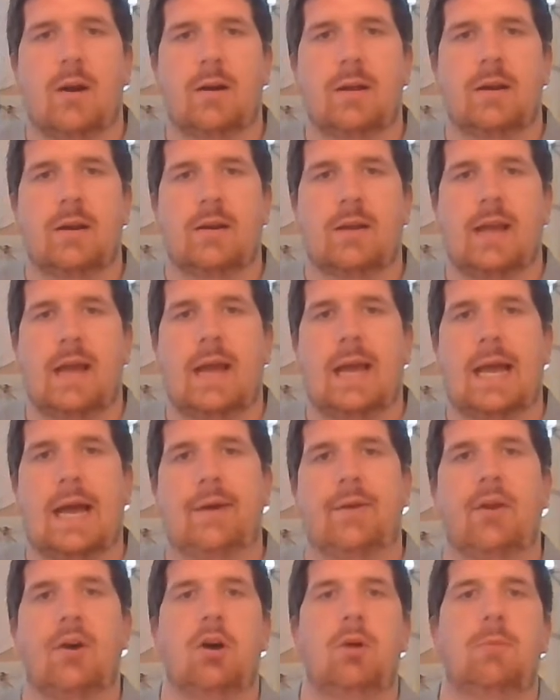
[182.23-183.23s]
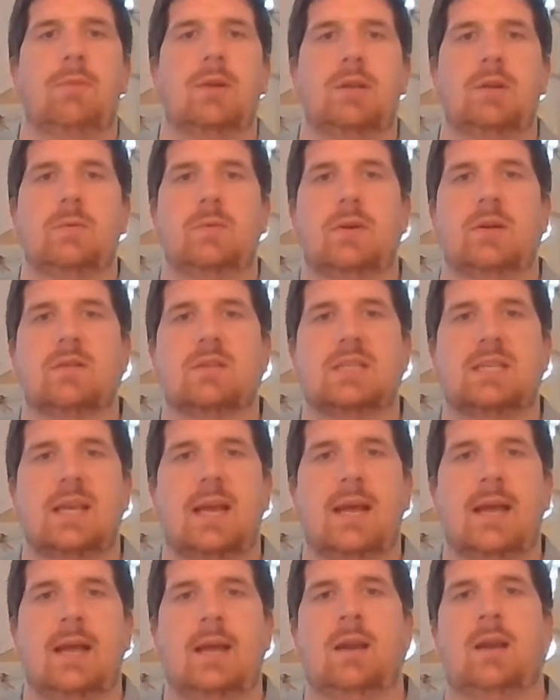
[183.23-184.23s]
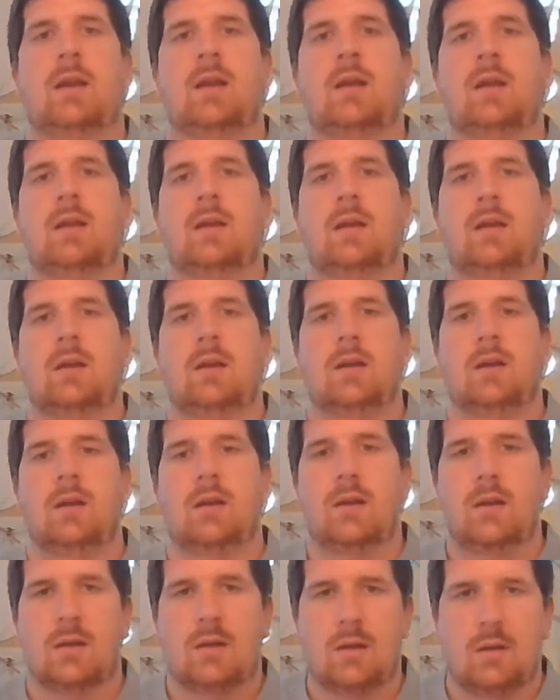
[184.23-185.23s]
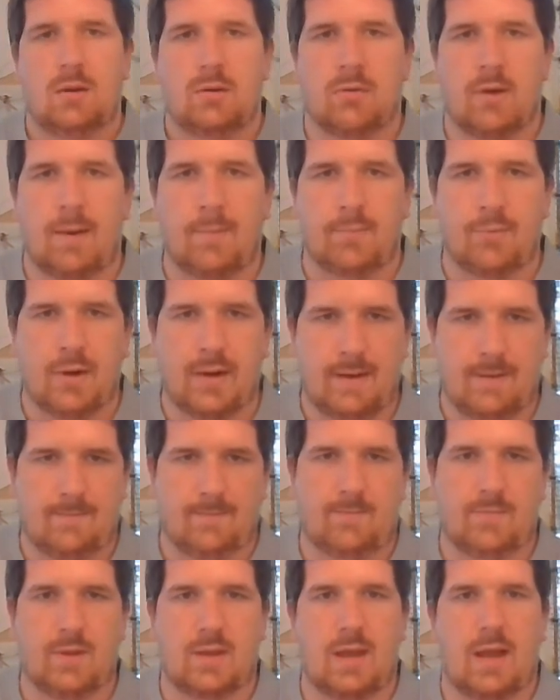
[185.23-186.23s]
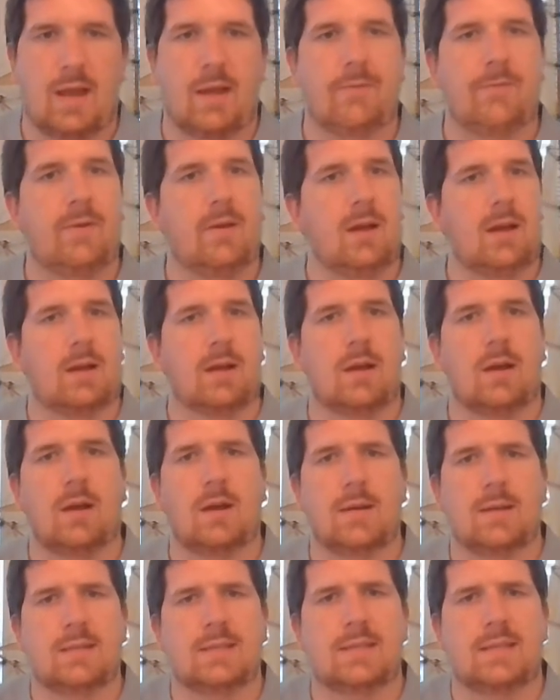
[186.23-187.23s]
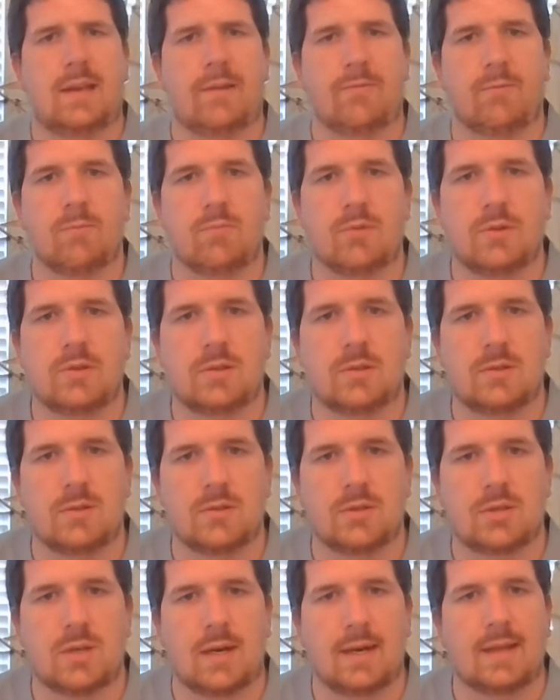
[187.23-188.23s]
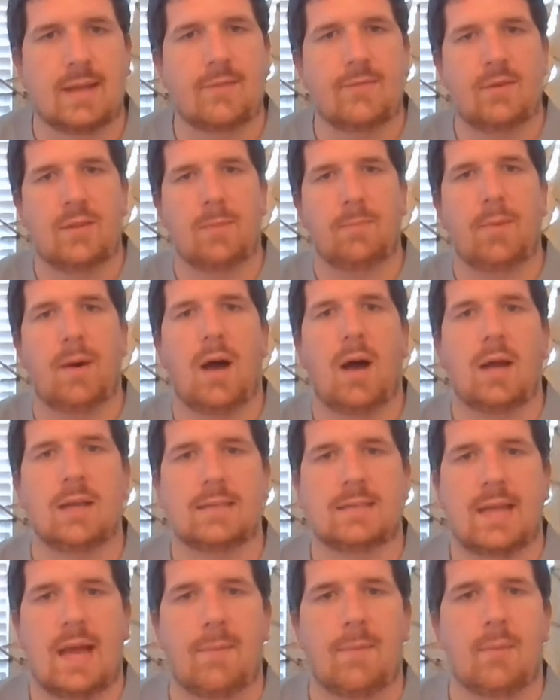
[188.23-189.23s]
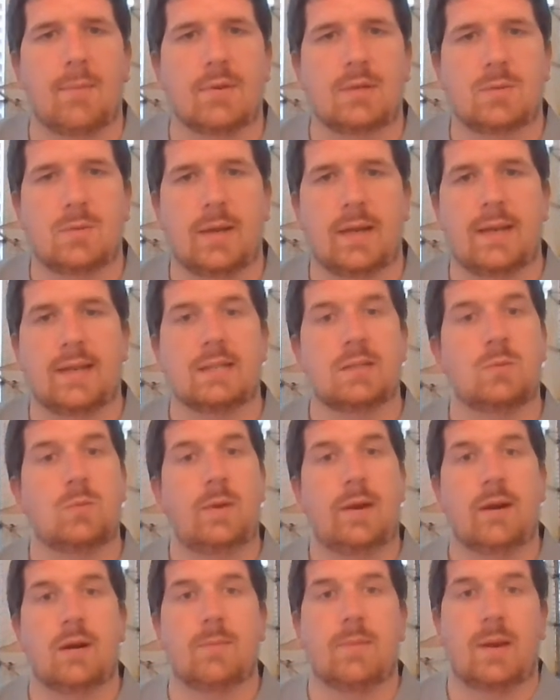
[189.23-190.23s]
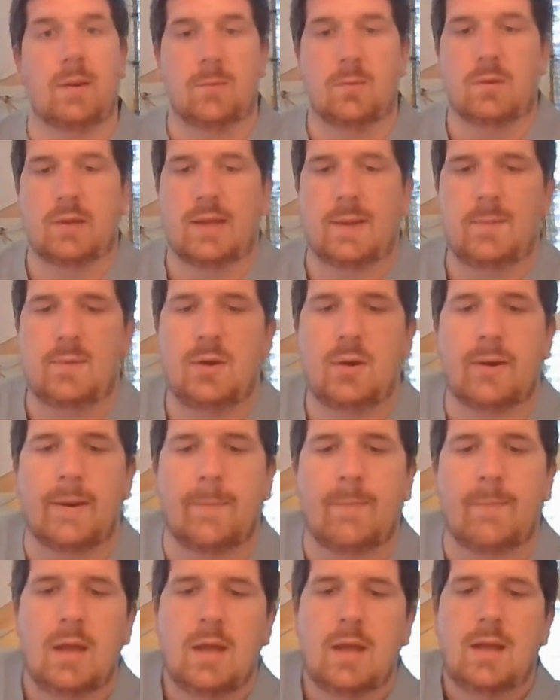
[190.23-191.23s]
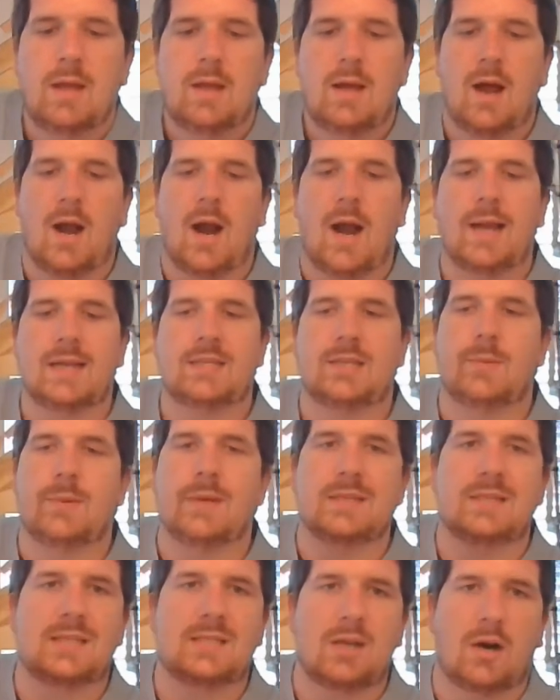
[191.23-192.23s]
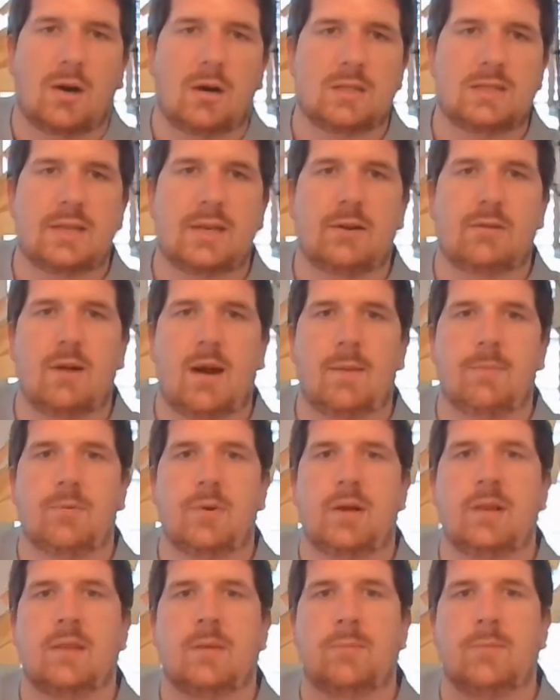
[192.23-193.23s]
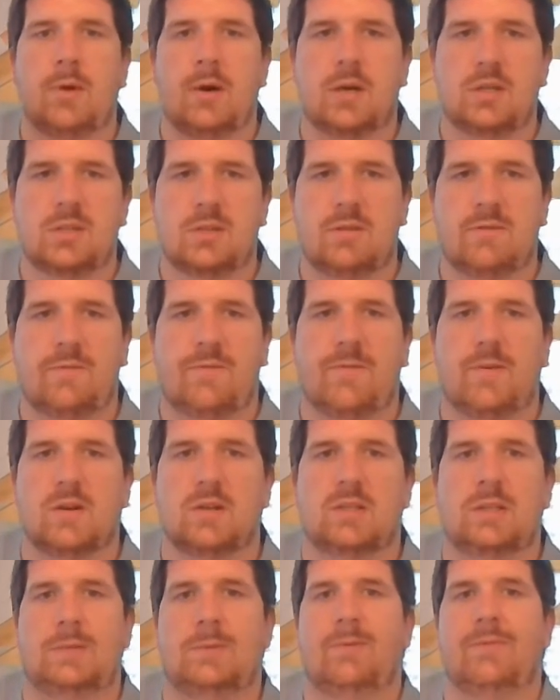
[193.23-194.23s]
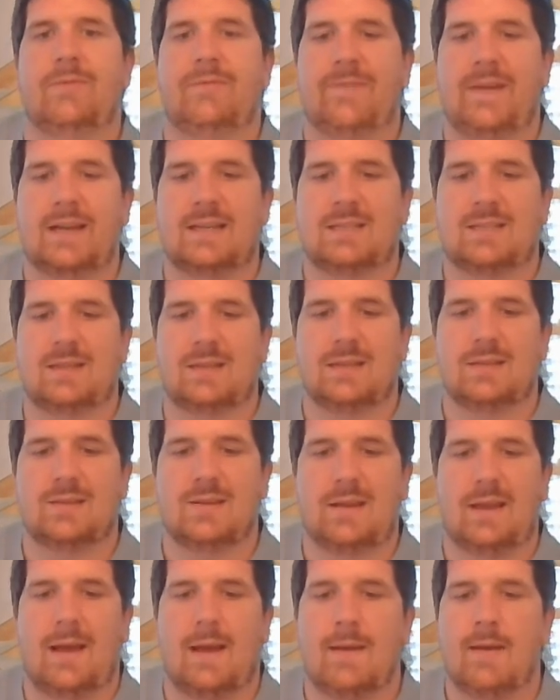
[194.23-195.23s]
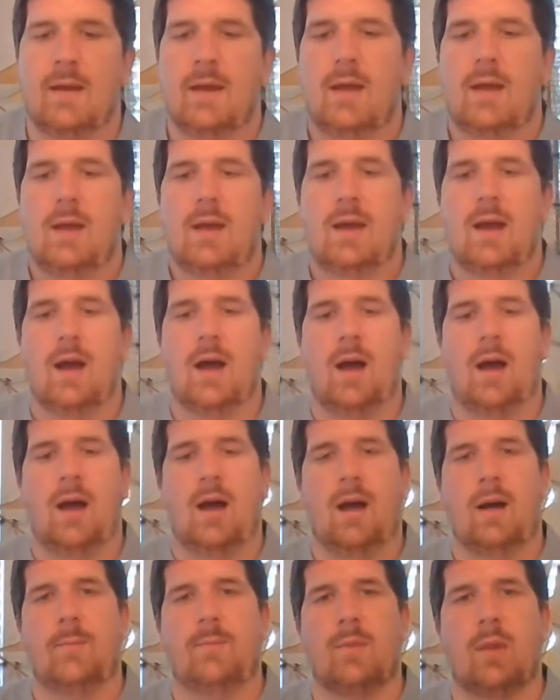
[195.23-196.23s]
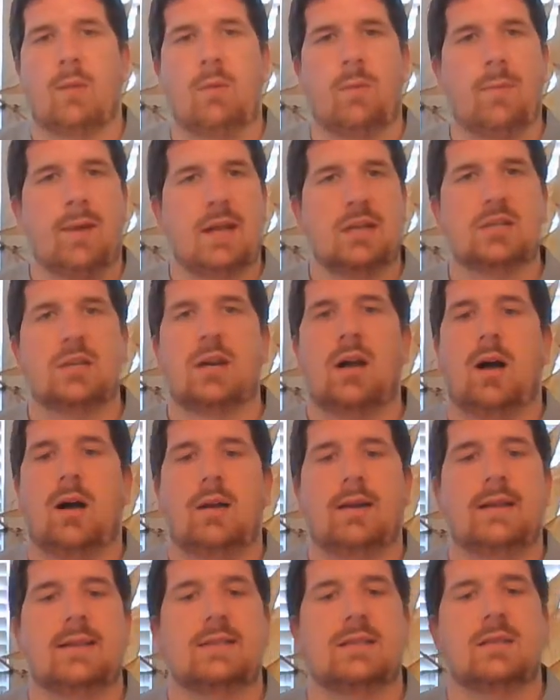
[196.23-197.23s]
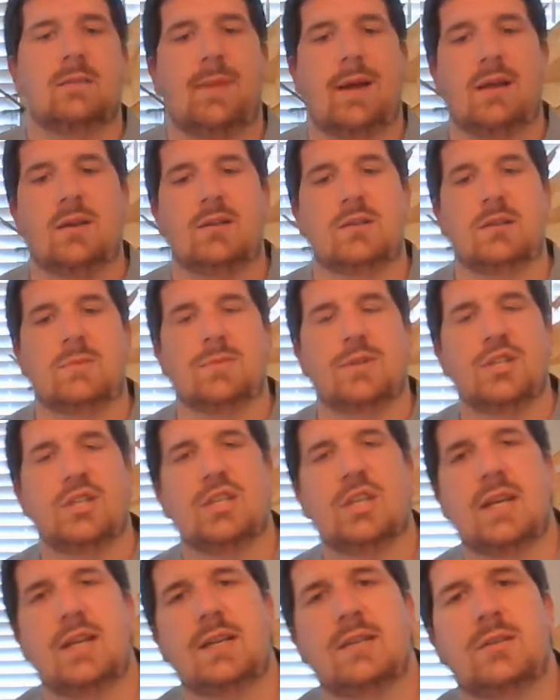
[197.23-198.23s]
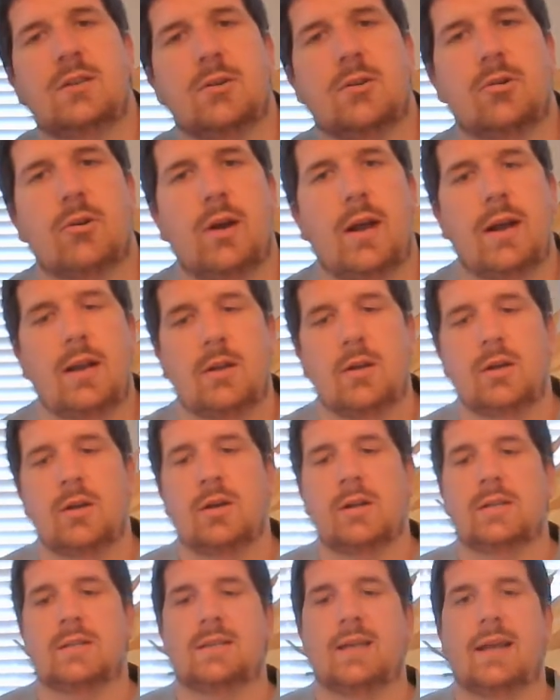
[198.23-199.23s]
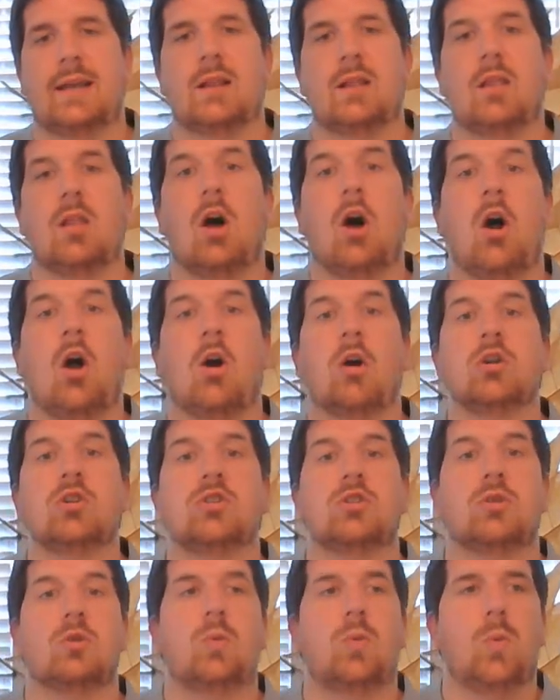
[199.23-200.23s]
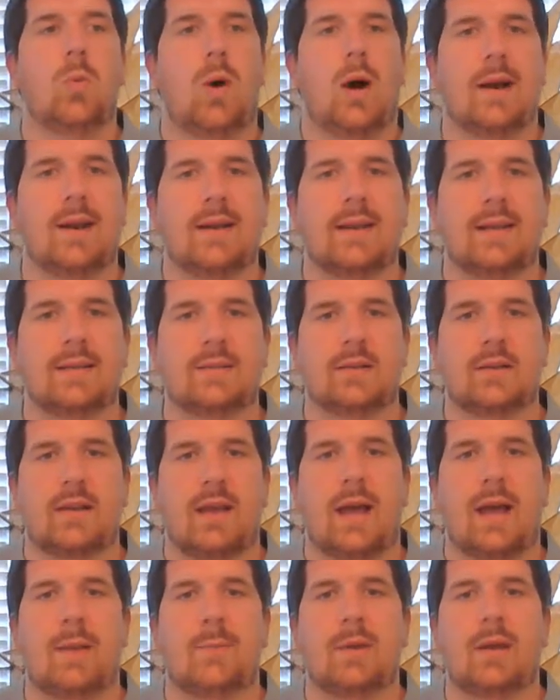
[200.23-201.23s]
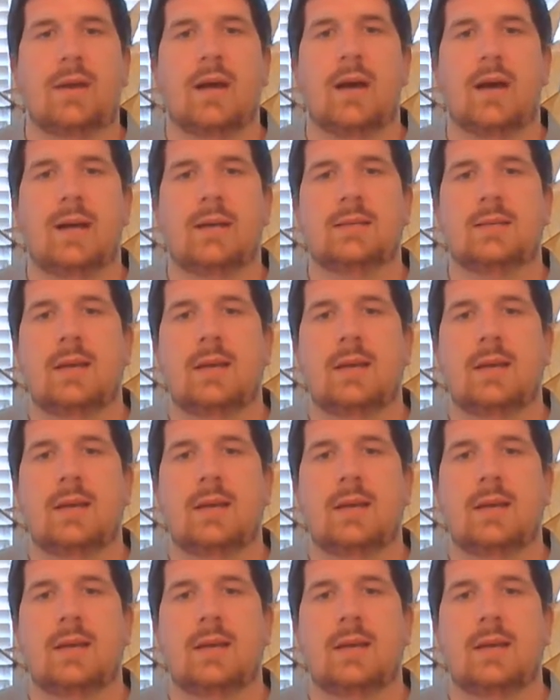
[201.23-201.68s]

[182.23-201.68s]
okay, I'd hope that you would have said Great Britain. Okay, I feel like Steve from Blue's Clues trying to give you the pause time in between. It's weird, but I'm going to keep doing it. All right, so it starts in Great Britain. The British are the first to invest in this, okay? And we mentioned all it is about using machines to create goods in large quantities, okay? Because